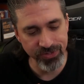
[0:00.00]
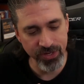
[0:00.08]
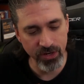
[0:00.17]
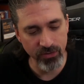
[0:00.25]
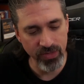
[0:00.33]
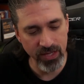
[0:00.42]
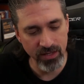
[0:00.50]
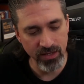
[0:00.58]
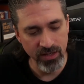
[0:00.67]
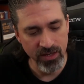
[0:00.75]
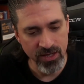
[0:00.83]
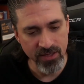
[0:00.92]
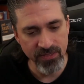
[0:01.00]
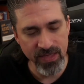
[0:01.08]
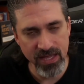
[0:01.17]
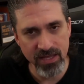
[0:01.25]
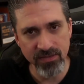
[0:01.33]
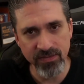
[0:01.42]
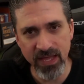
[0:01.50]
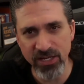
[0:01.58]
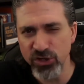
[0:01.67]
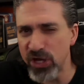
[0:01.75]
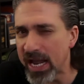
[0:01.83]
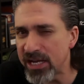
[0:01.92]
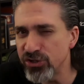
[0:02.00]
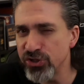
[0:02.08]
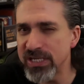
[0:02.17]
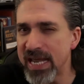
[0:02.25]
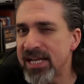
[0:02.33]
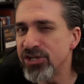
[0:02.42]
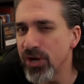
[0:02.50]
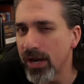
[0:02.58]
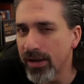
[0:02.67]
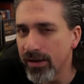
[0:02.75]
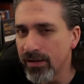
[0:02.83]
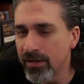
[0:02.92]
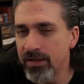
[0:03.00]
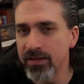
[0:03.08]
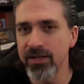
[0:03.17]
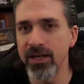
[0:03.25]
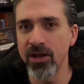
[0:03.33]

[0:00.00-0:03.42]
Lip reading: you know, they change tension, you know,